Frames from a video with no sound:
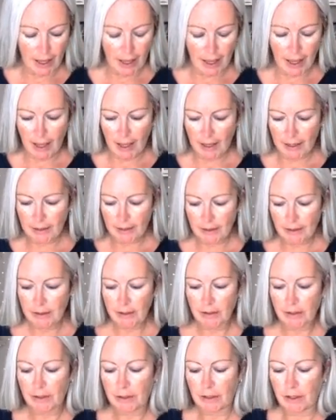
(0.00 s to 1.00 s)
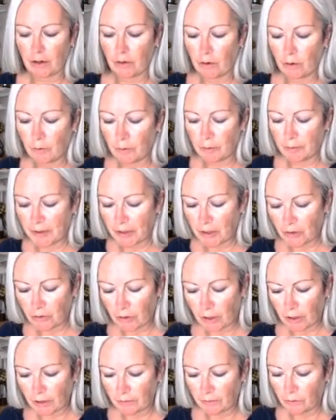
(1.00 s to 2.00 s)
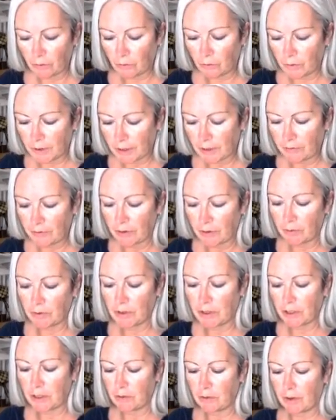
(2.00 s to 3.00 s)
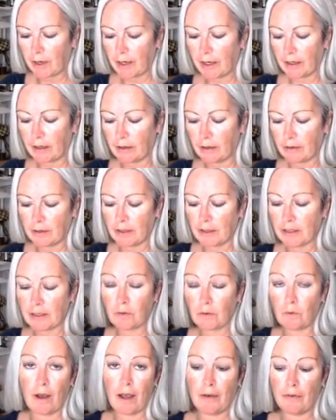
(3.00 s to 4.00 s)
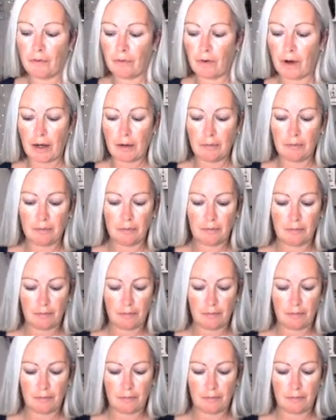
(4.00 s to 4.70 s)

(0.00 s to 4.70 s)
and so it would be straightforward if you were doing the square frame.